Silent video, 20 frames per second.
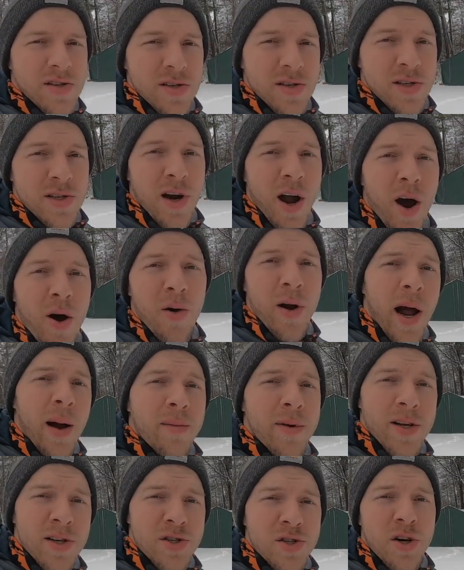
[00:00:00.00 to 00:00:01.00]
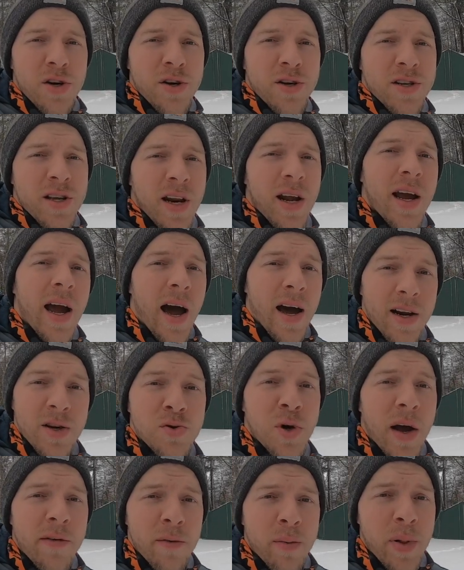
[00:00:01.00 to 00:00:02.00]
of snow, and I'm going to show you today how to
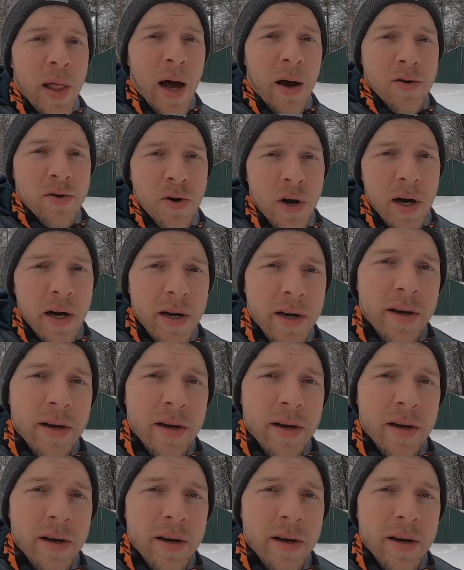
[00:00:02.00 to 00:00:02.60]
drive a plow truck.